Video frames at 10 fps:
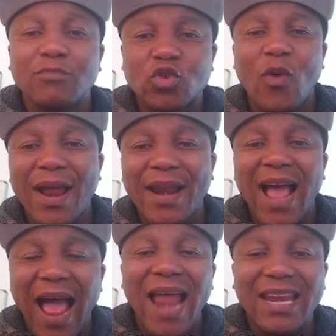
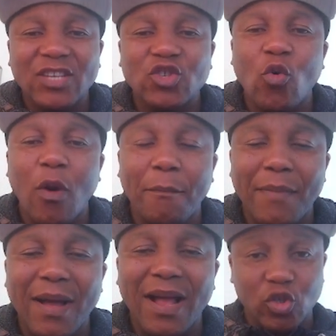
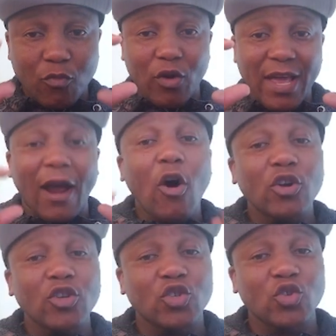Mntwana_Wabantu, small
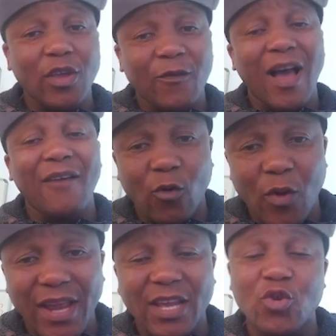letter. Also, if you have
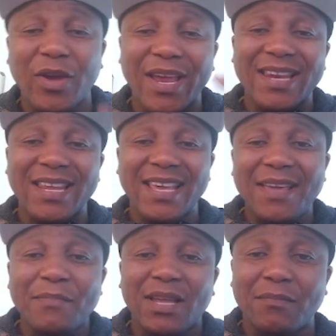any query, you can
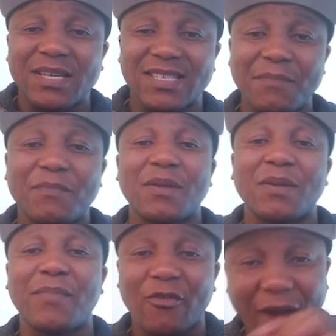email me
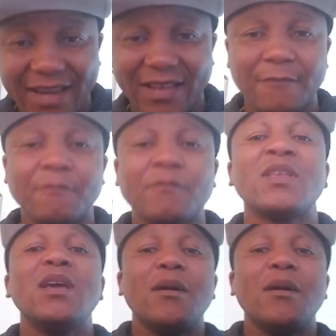simply by writing